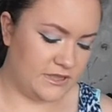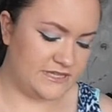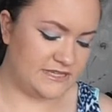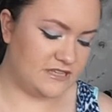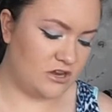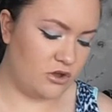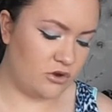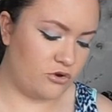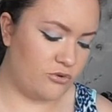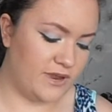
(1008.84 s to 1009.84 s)
This is a
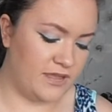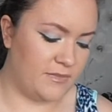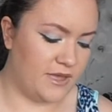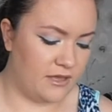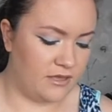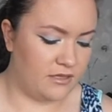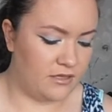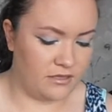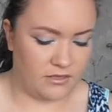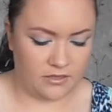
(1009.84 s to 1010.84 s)
lot creamier
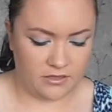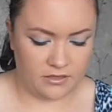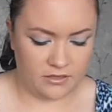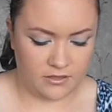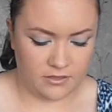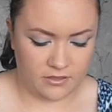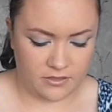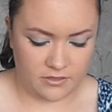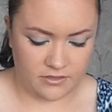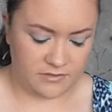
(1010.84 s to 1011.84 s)

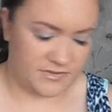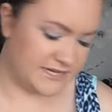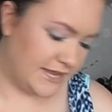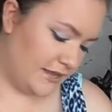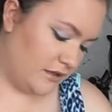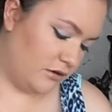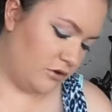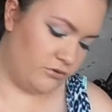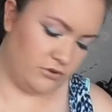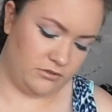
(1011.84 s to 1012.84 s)
than Metallic
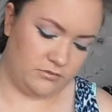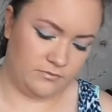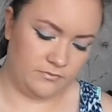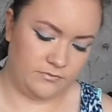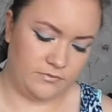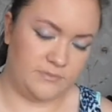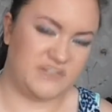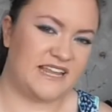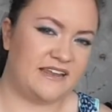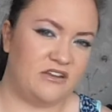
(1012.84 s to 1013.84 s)
Laurel.
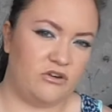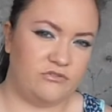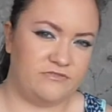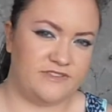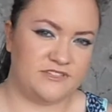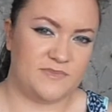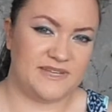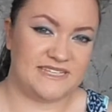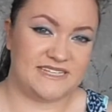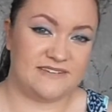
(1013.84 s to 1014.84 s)
Metallic Laurel feels a
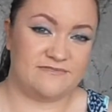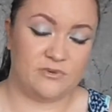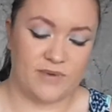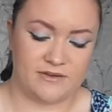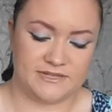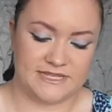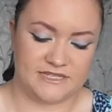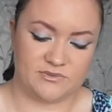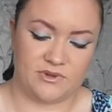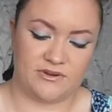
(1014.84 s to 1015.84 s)
bit stiffer, whereas
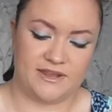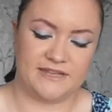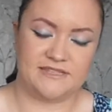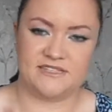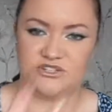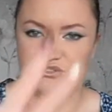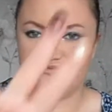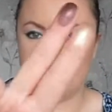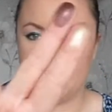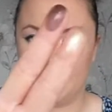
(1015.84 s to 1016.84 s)
this one, it's
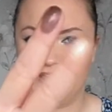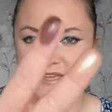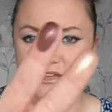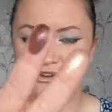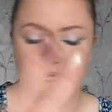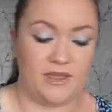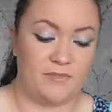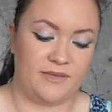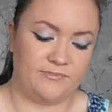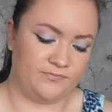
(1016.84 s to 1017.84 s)
just really
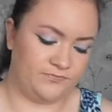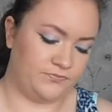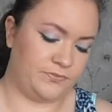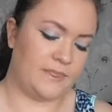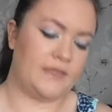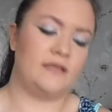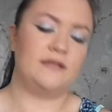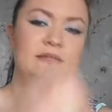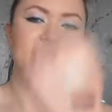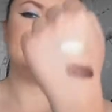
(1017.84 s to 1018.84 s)
creamy.
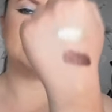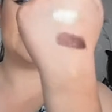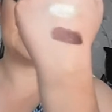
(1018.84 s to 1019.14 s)
So